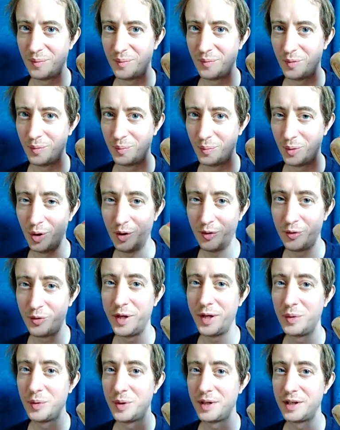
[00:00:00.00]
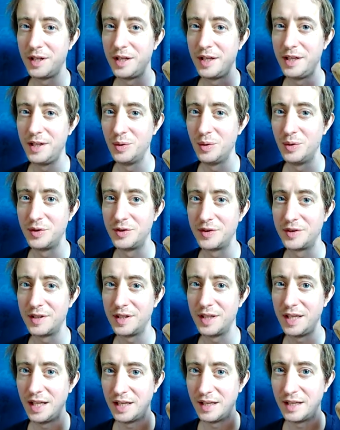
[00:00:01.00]
more frequently used
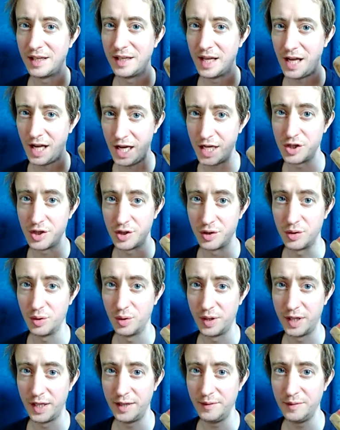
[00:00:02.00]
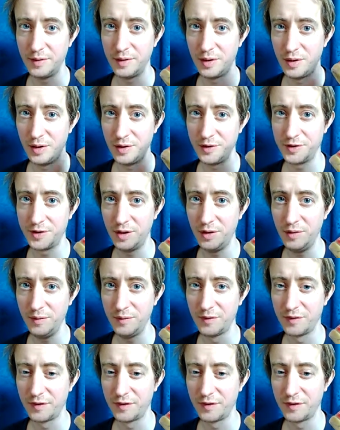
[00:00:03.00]
in Asian cooking also.